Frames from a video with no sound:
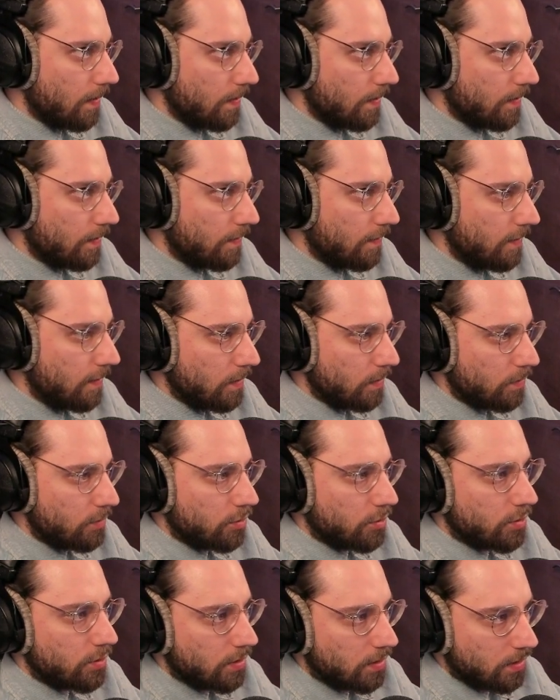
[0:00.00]

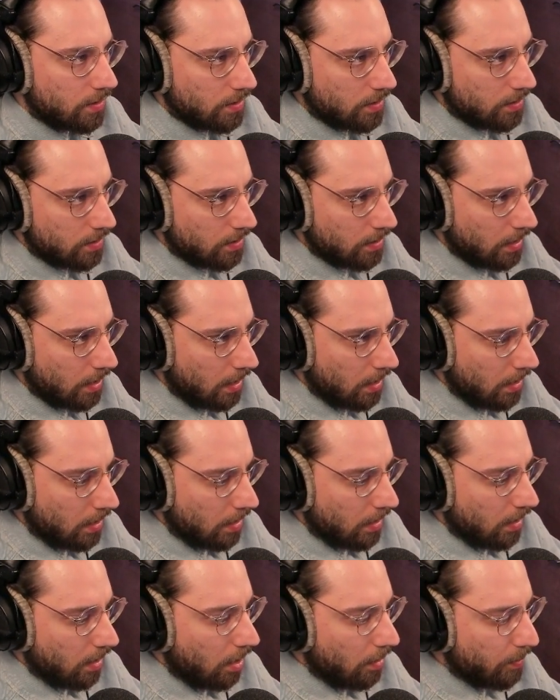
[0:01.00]
future
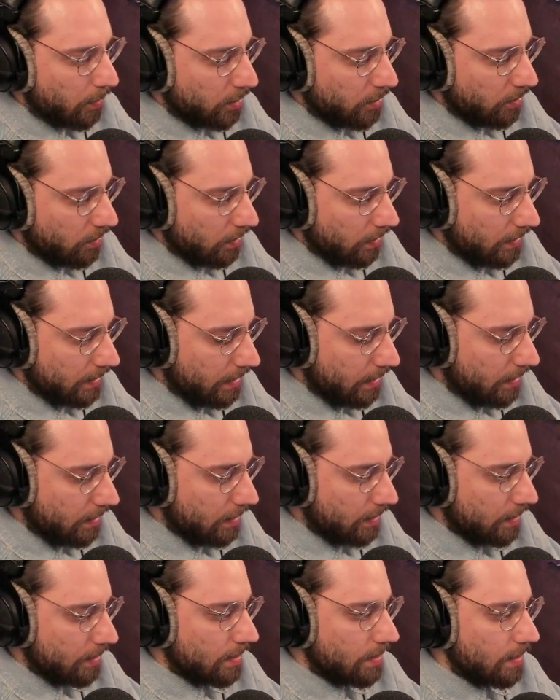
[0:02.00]

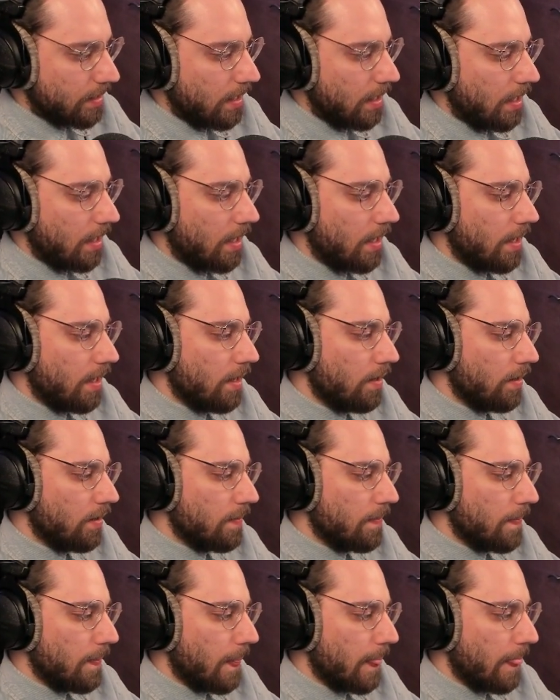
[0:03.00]
opportunities,
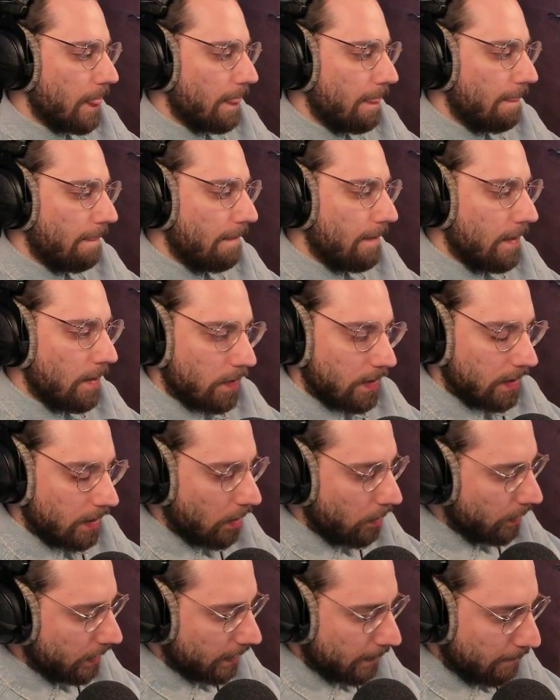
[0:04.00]
you can
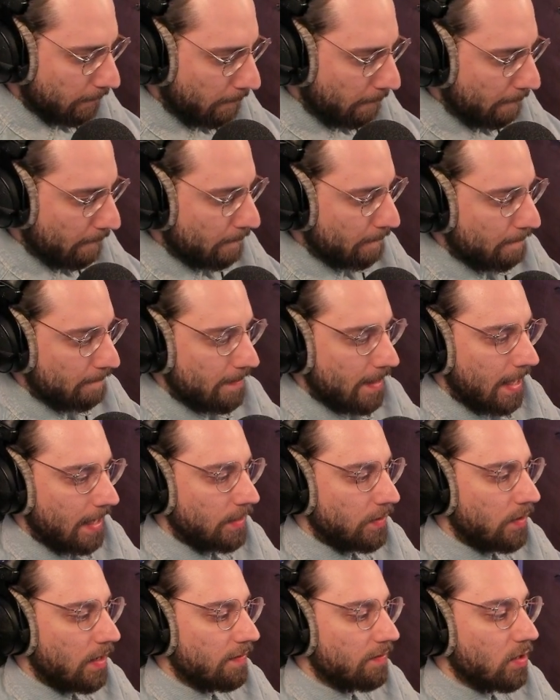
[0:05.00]
go with it,
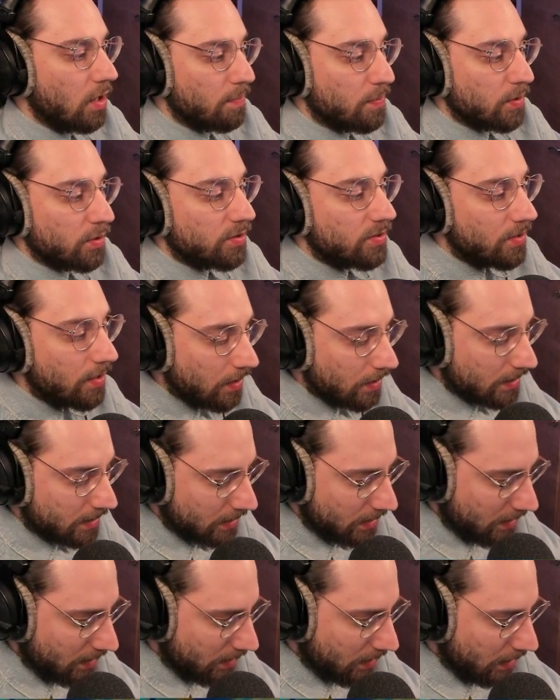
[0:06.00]
and you have the
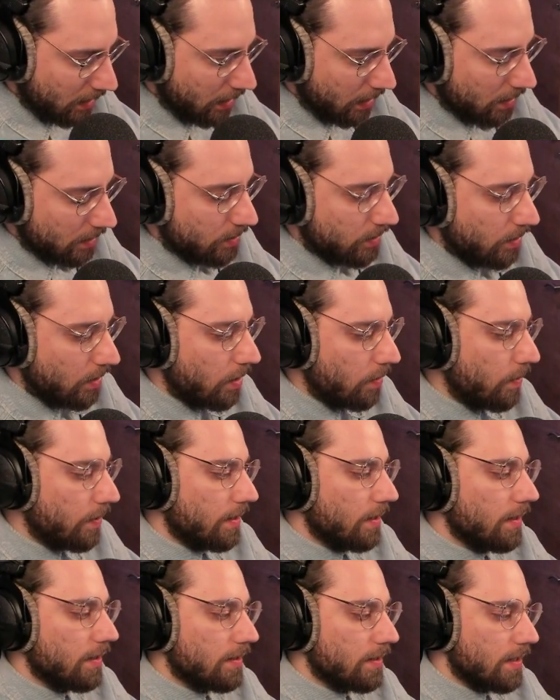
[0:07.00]
opportunity to go
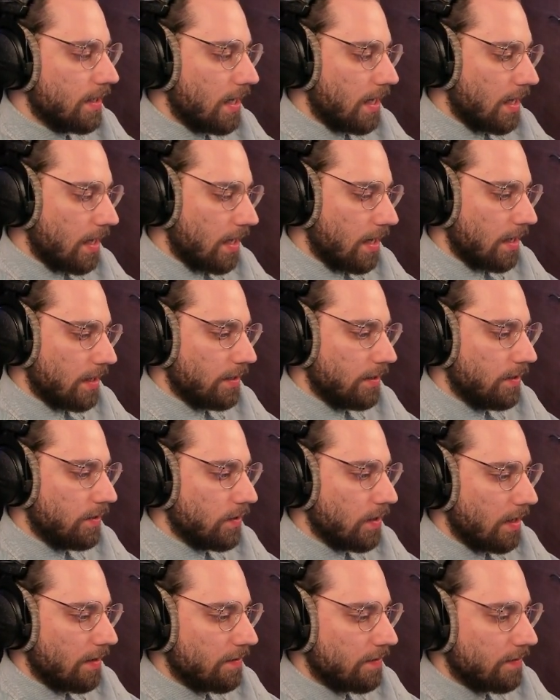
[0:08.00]
with it.
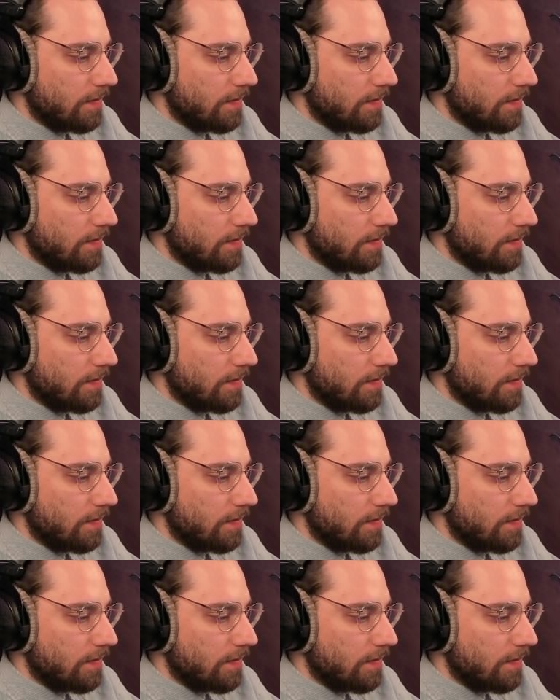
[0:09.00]
You have,